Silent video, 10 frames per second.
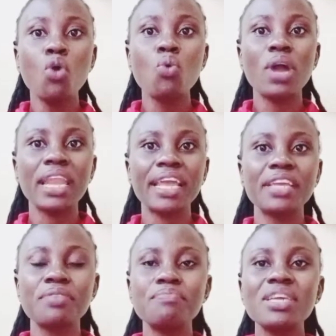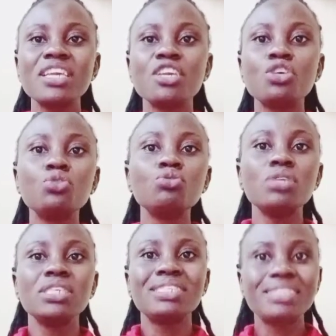who are like making you
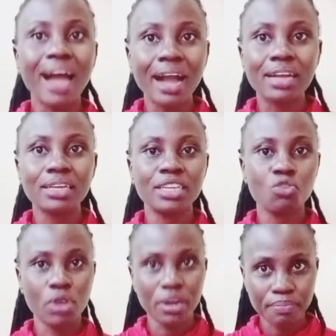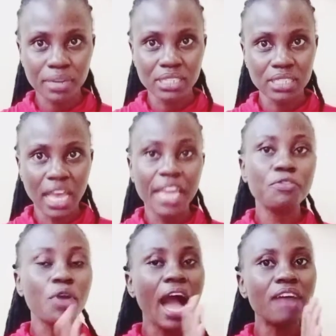stuck in one place?
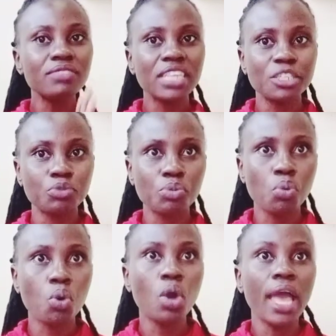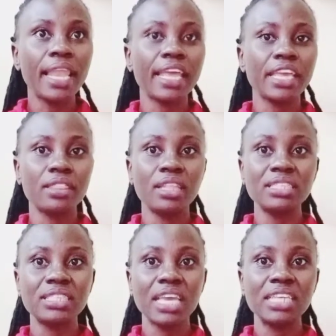If you have such people, like
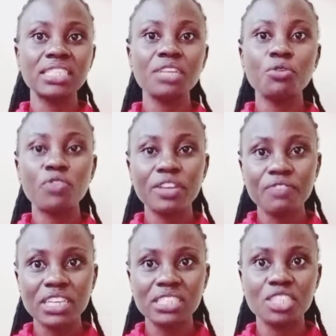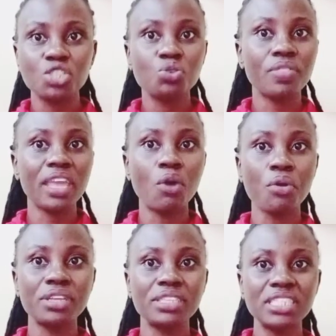let's say instead of advising you, they
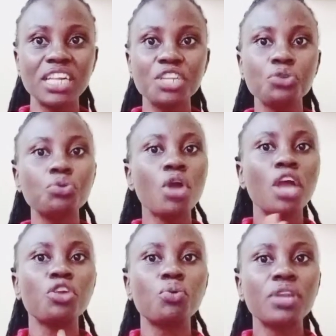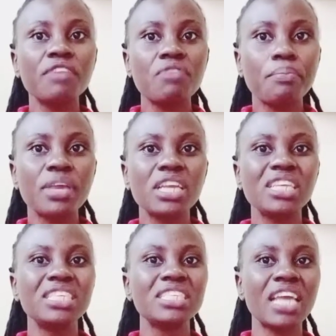always tell you you will never make
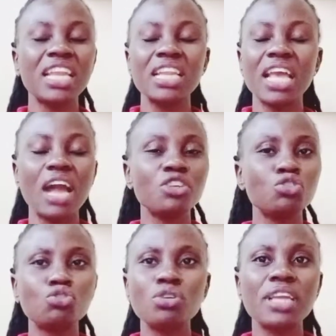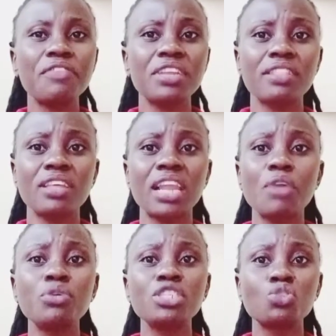it, and you don't have anything
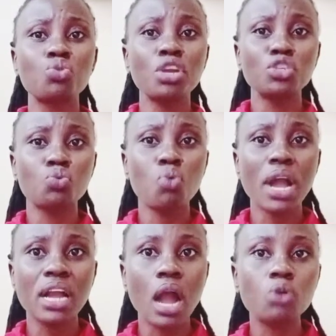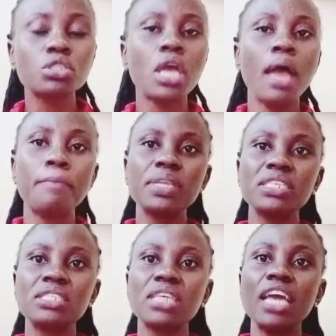like which is going to work out, please